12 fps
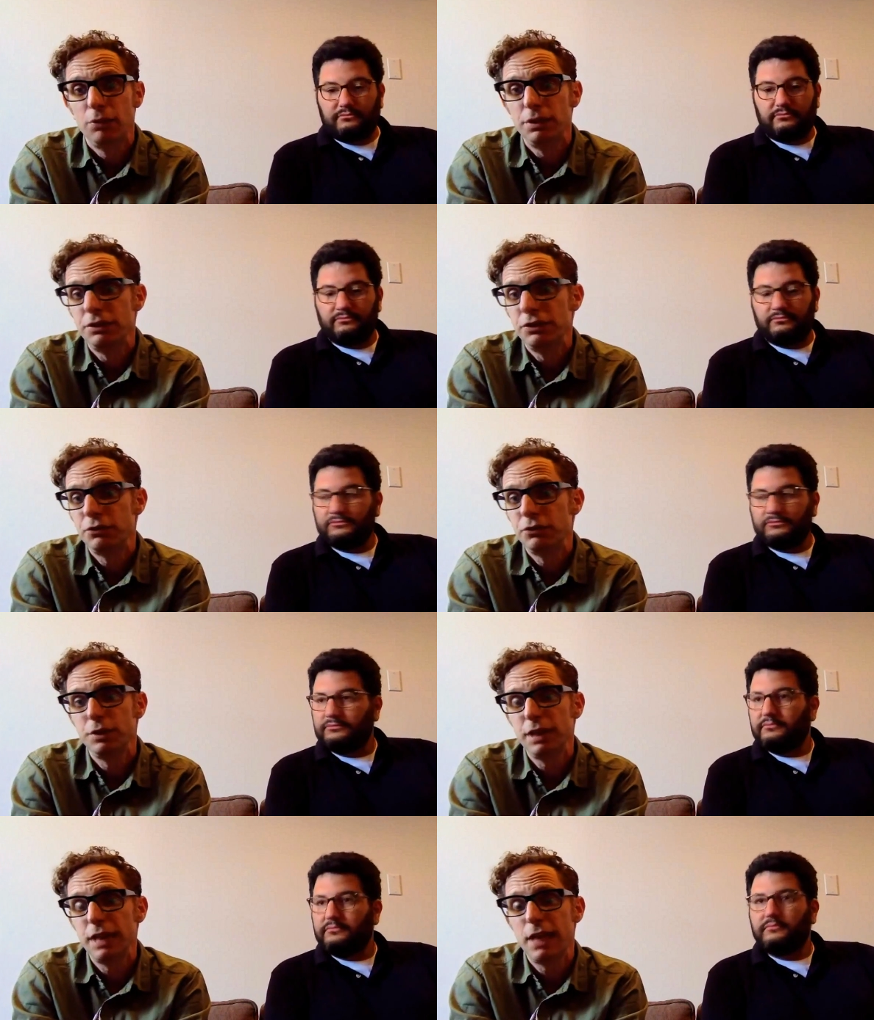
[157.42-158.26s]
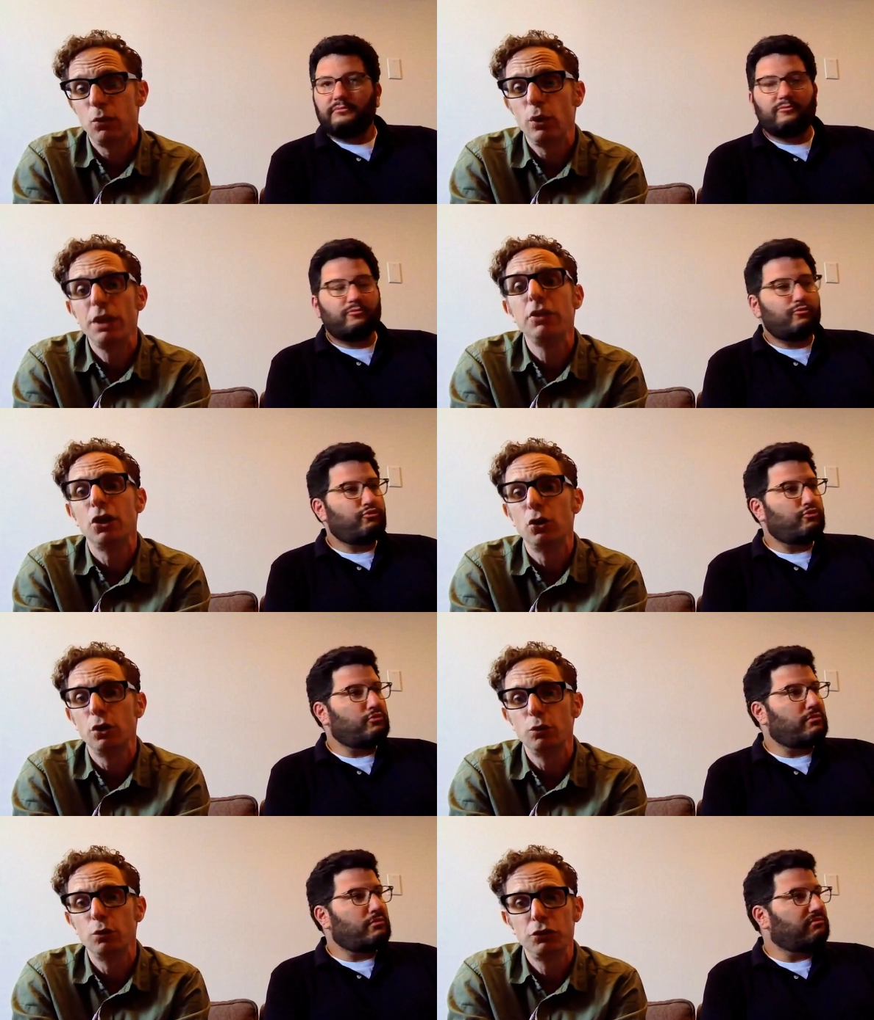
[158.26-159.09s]
Speaker 1: We just really had a
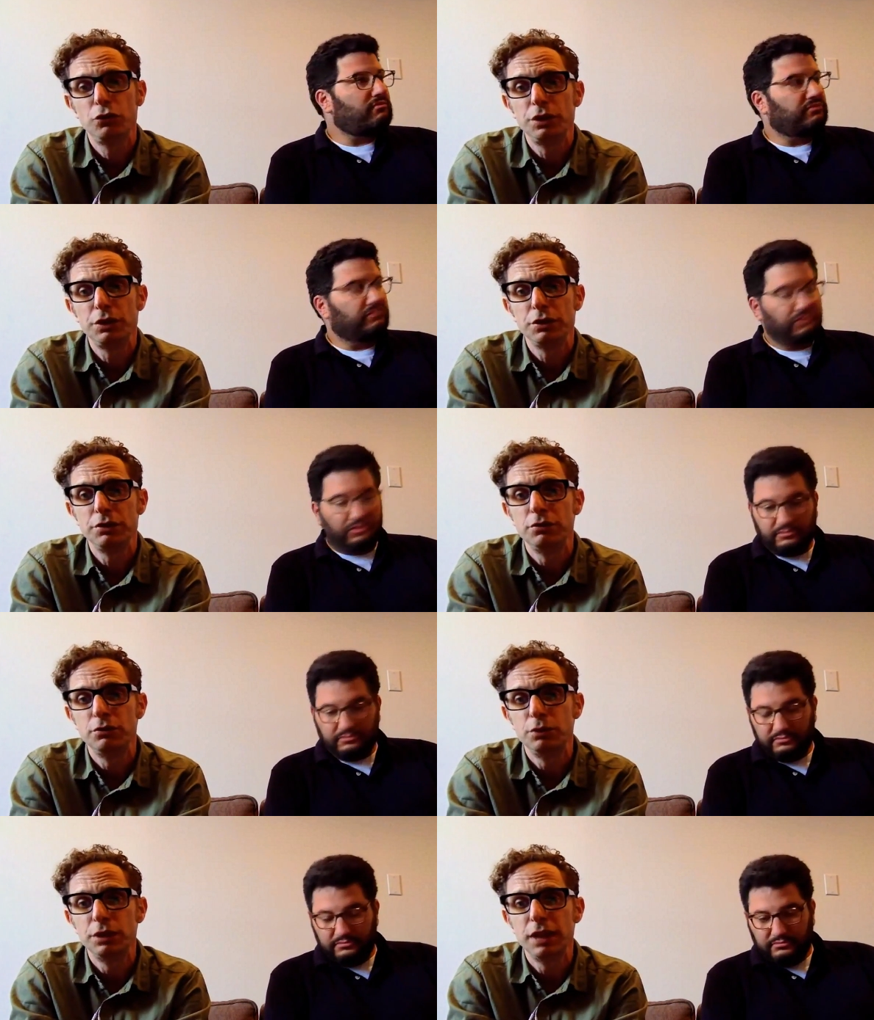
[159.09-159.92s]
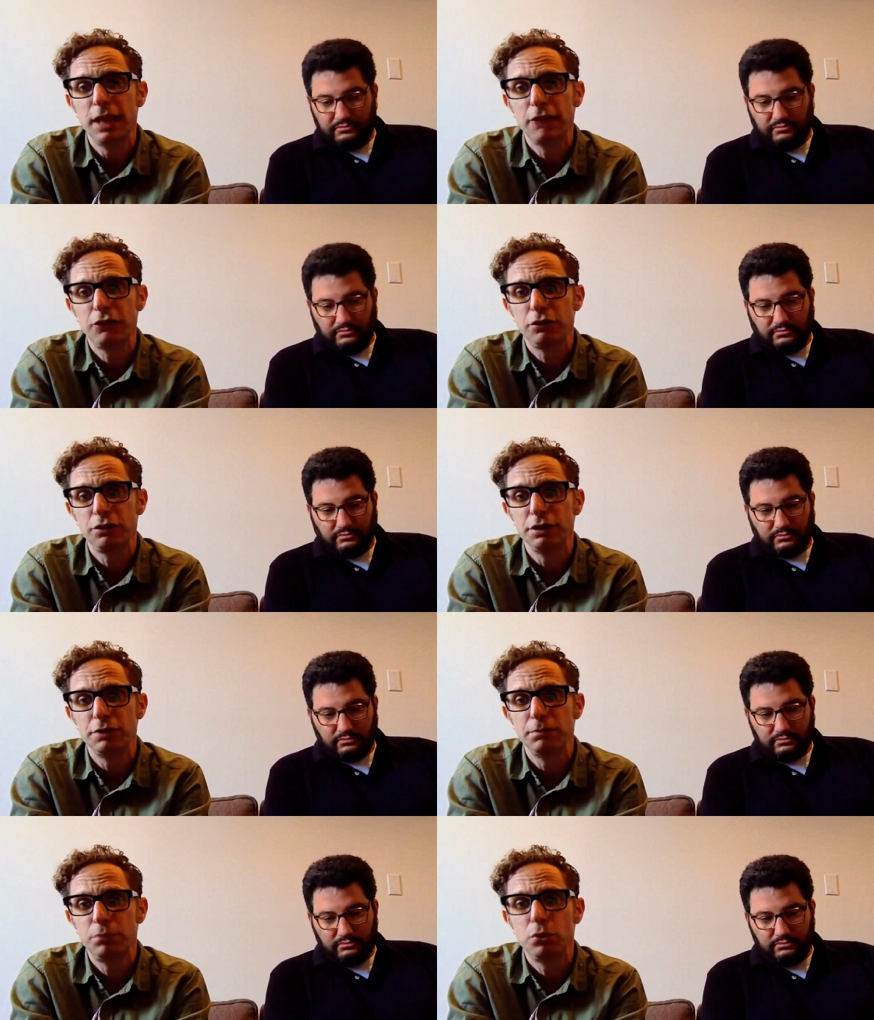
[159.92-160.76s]
window in which we could we could
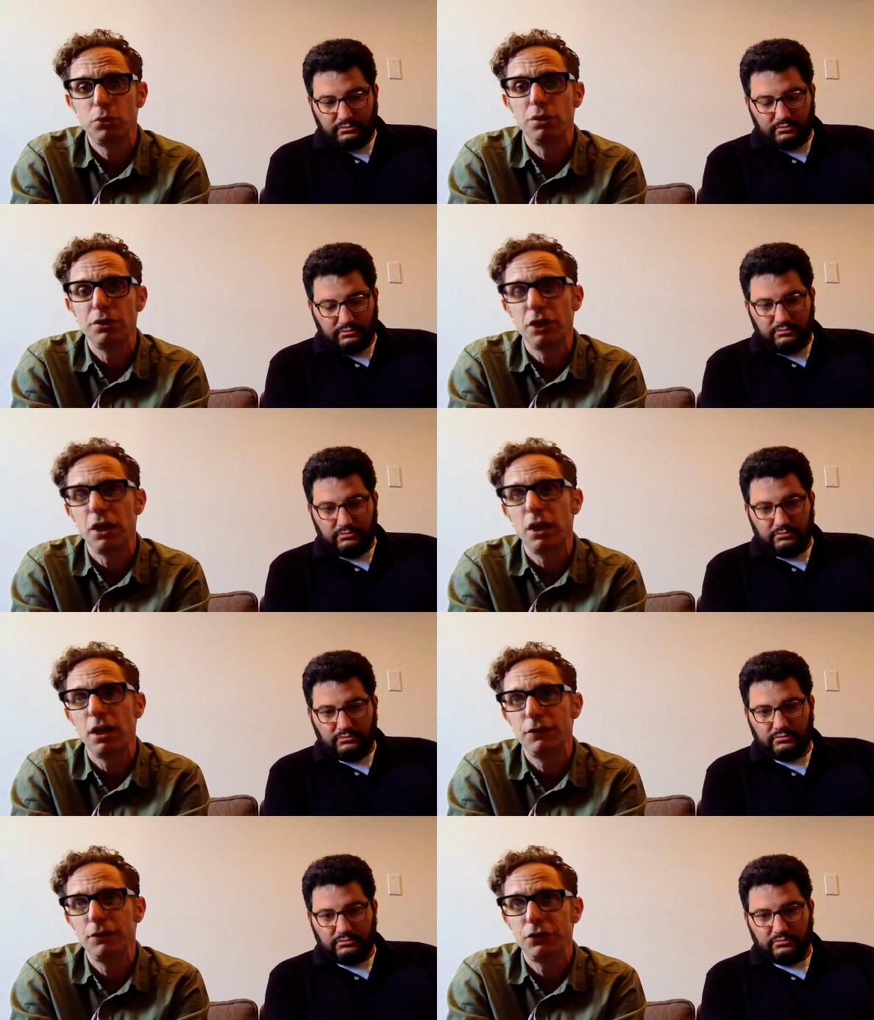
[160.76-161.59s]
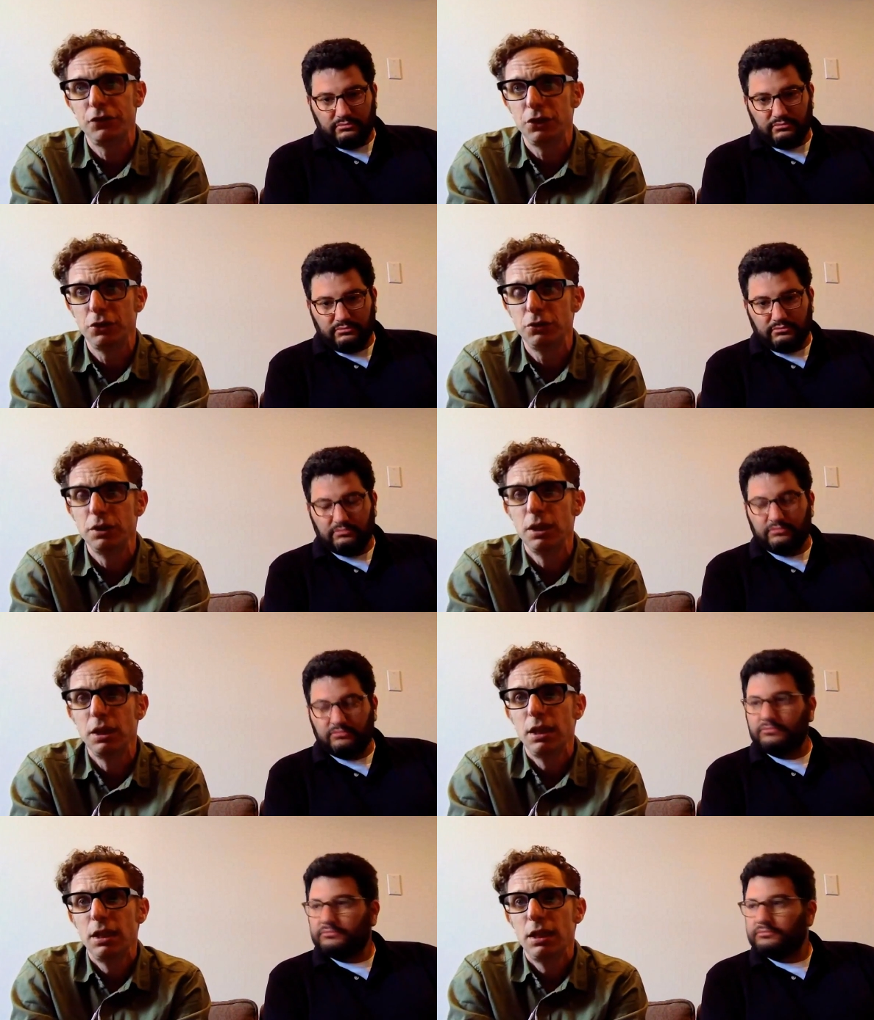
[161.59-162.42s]
actually pull this off.
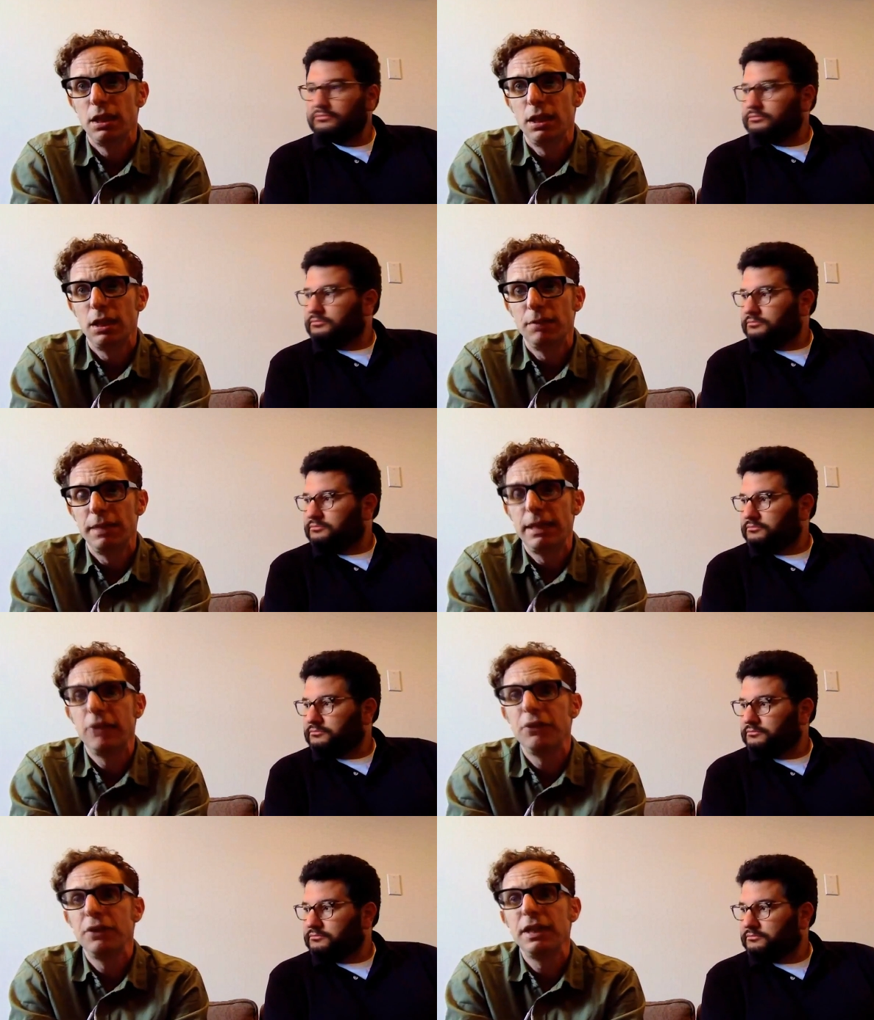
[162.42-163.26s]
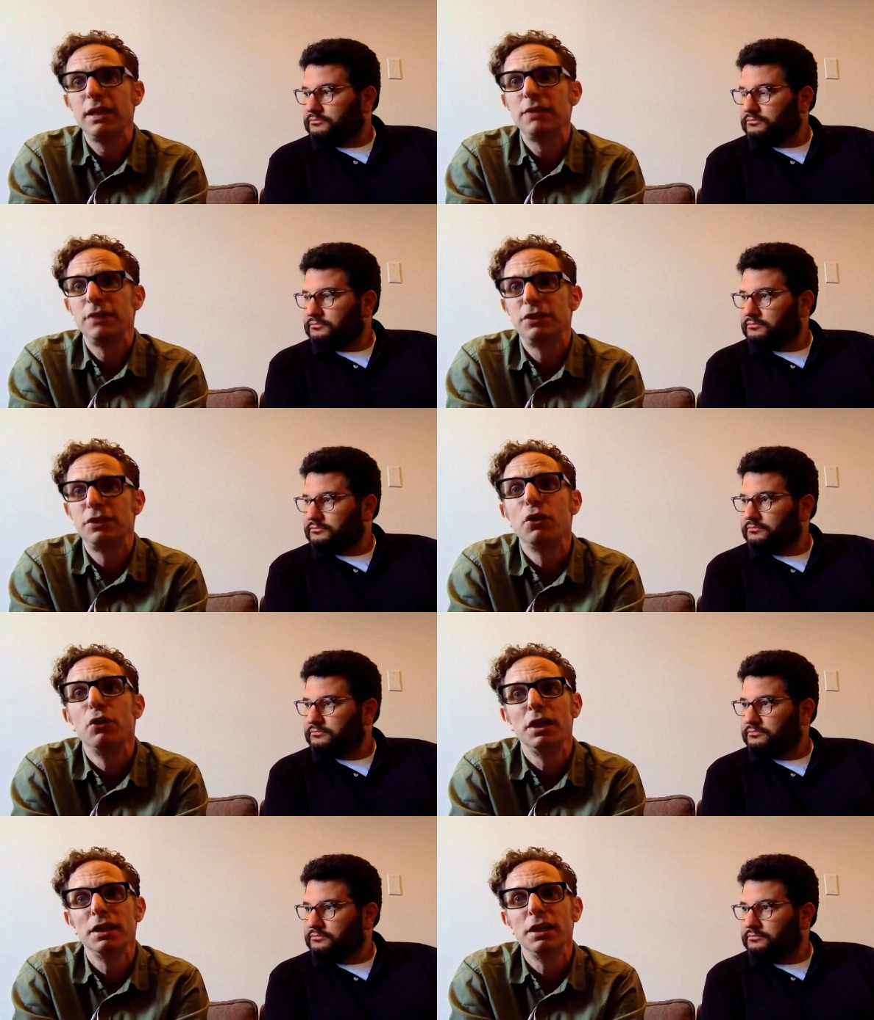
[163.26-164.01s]
So, um, and I don't think any of us